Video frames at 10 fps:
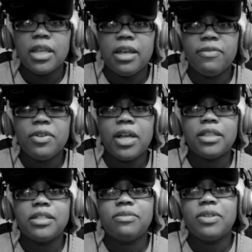if you
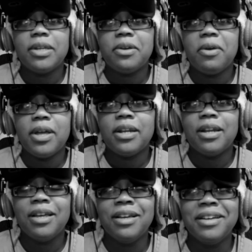like this video, go
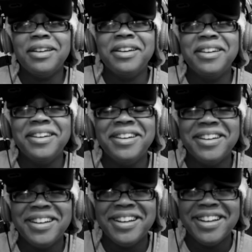
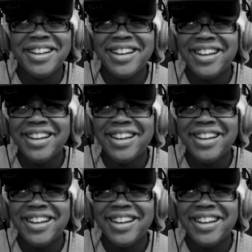ahead.